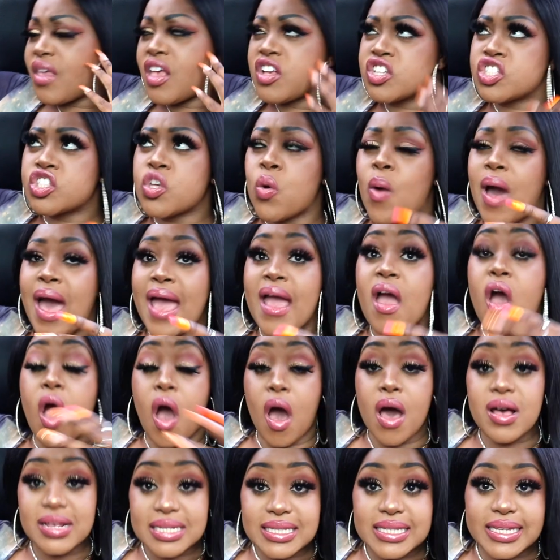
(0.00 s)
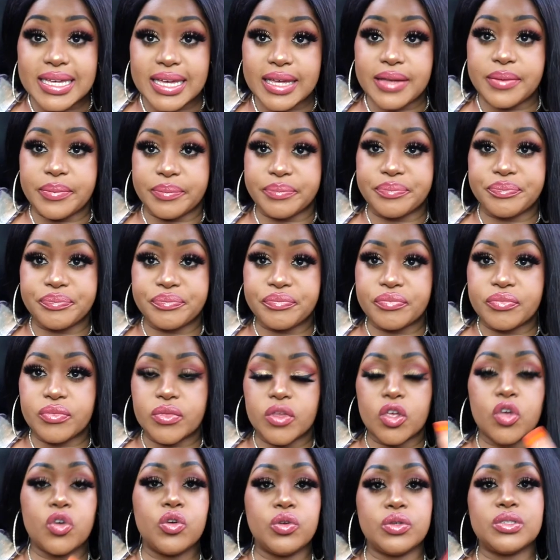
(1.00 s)
So I ask him,
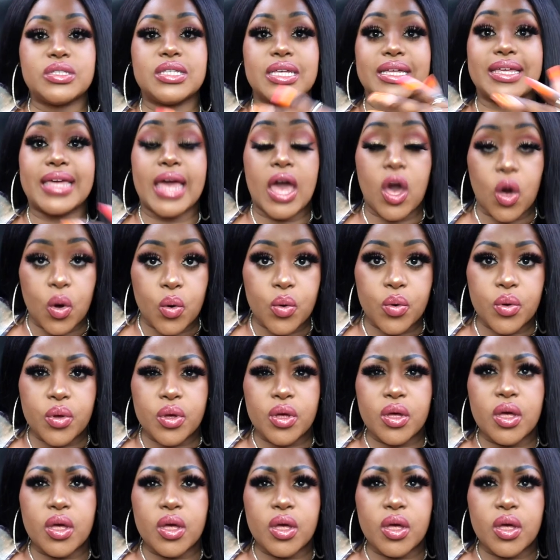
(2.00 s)
who's the girl?